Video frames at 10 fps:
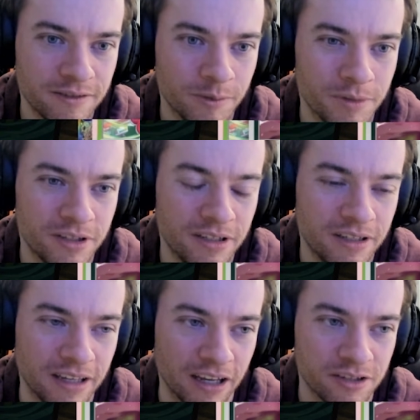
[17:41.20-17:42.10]
Missing,
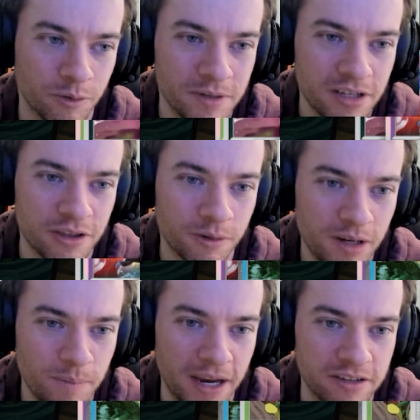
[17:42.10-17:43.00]
yeah, so we're missing
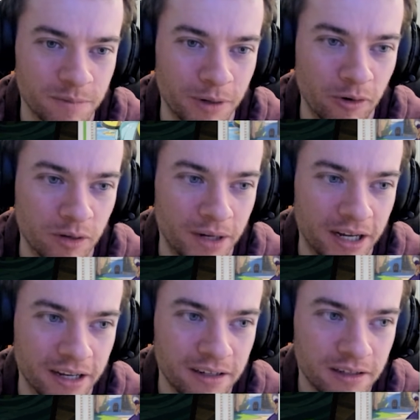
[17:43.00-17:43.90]
3 basic
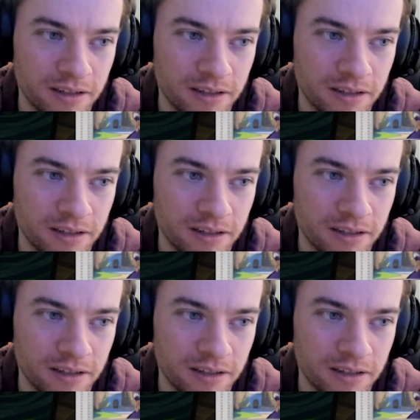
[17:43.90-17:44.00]
Pokemon.